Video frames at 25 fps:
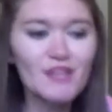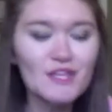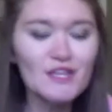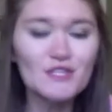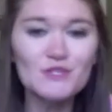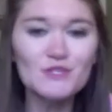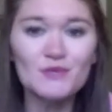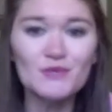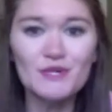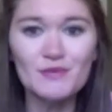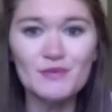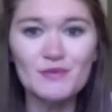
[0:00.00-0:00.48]

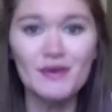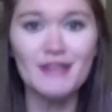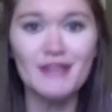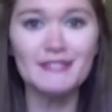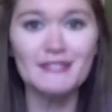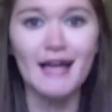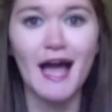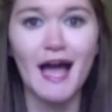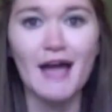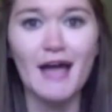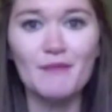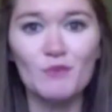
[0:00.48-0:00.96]
So
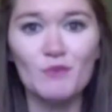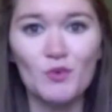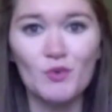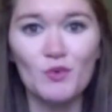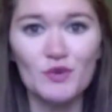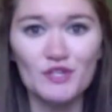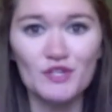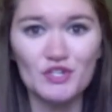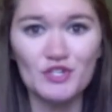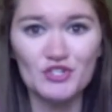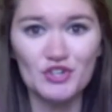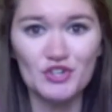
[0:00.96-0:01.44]
anyways, I'm
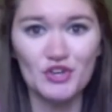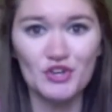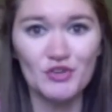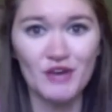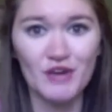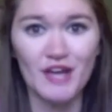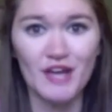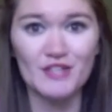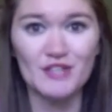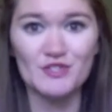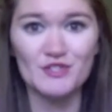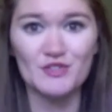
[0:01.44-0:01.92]
going to show you
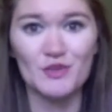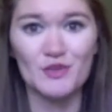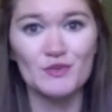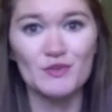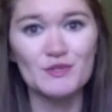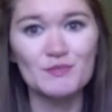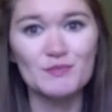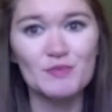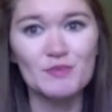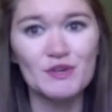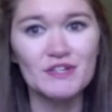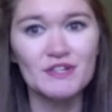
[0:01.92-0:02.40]
guys
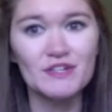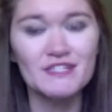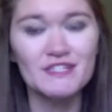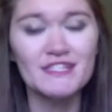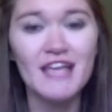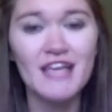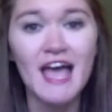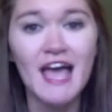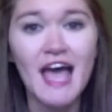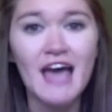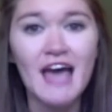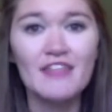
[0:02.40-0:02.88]
those books,
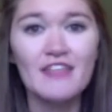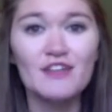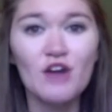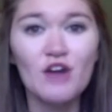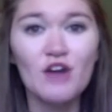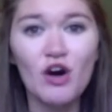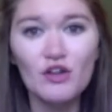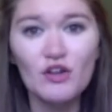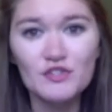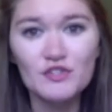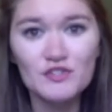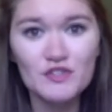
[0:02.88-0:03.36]
and
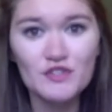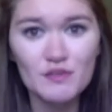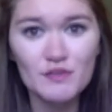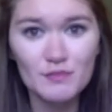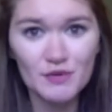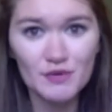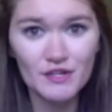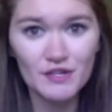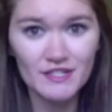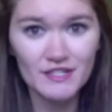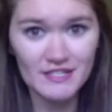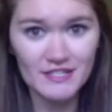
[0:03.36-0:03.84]
then also the
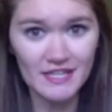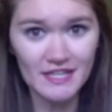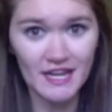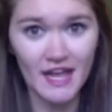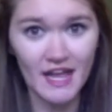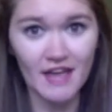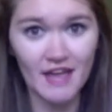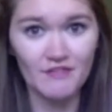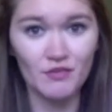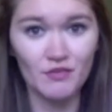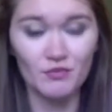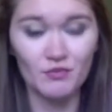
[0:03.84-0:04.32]
books that
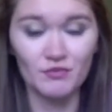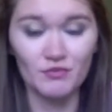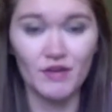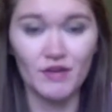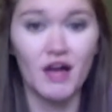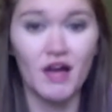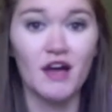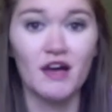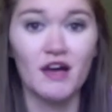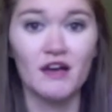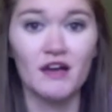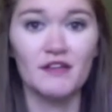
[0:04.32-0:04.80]

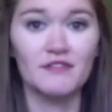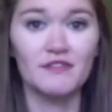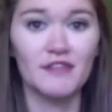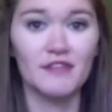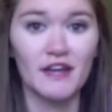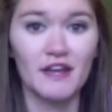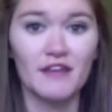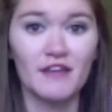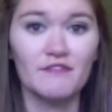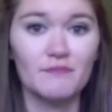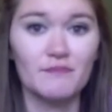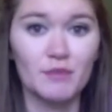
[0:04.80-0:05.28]

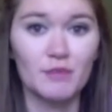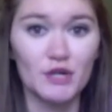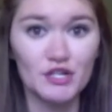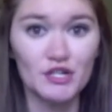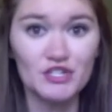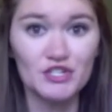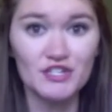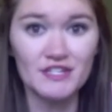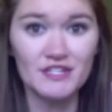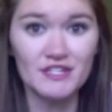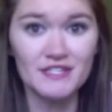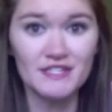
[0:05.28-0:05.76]
I've
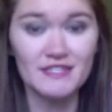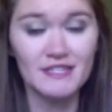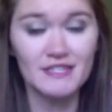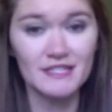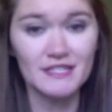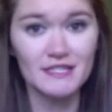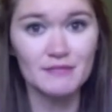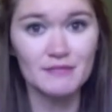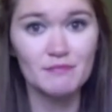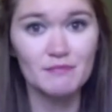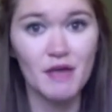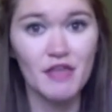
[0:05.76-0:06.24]
purchased
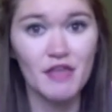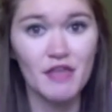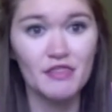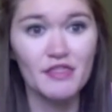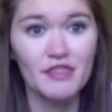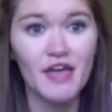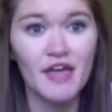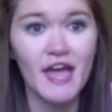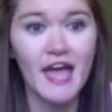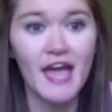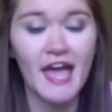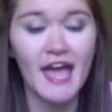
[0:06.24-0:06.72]
this month
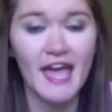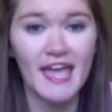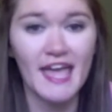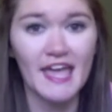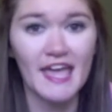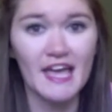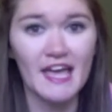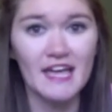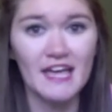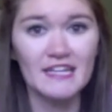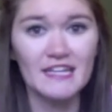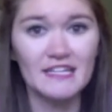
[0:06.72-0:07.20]

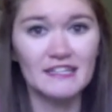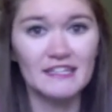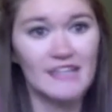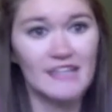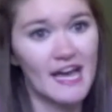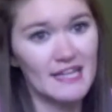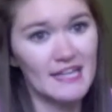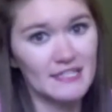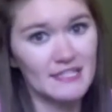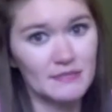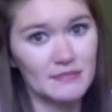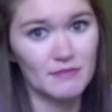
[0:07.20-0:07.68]
and
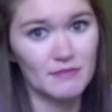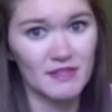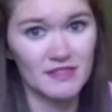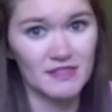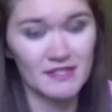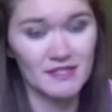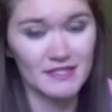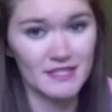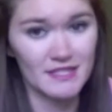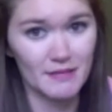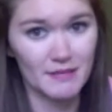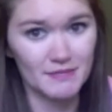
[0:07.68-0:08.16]
last
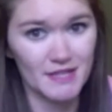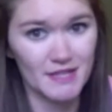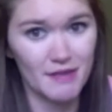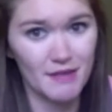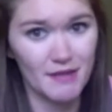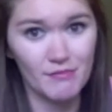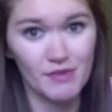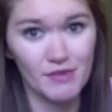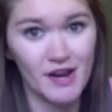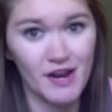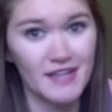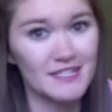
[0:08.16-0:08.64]
in
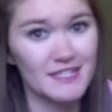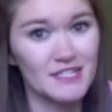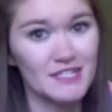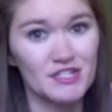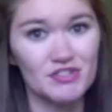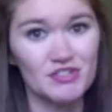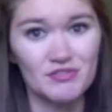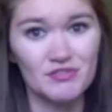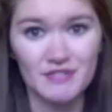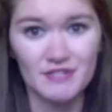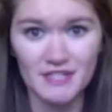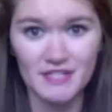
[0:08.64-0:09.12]
September. I
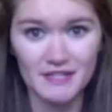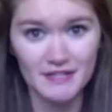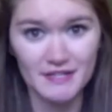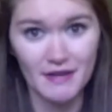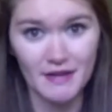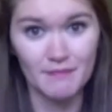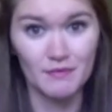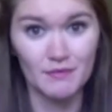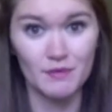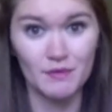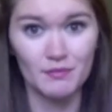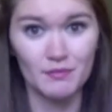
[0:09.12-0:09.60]
didn't do a
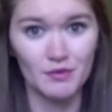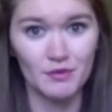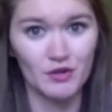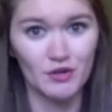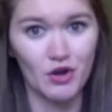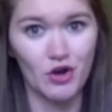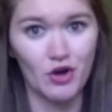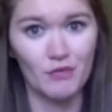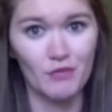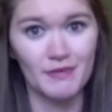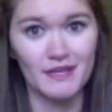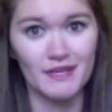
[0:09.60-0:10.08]
September book
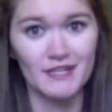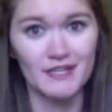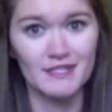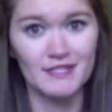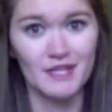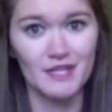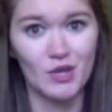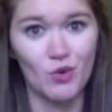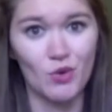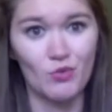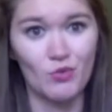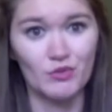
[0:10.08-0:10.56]
haul because
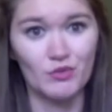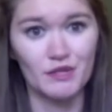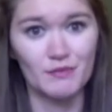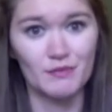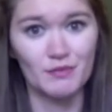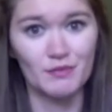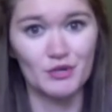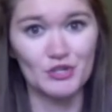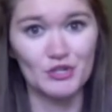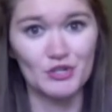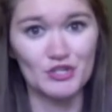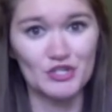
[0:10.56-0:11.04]
I only
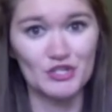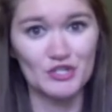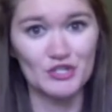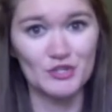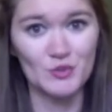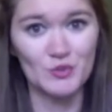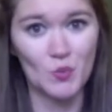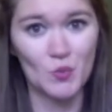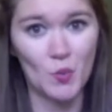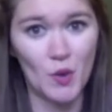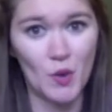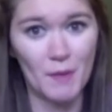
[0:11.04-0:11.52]

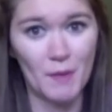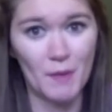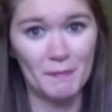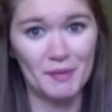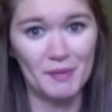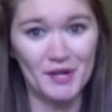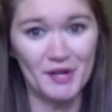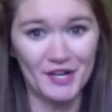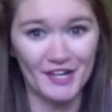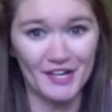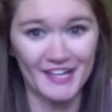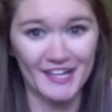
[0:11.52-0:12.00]
purchased one
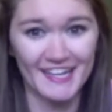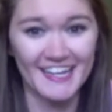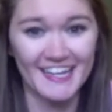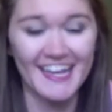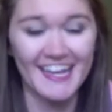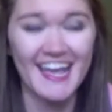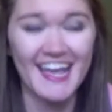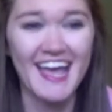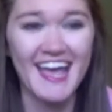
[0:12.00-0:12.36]
book.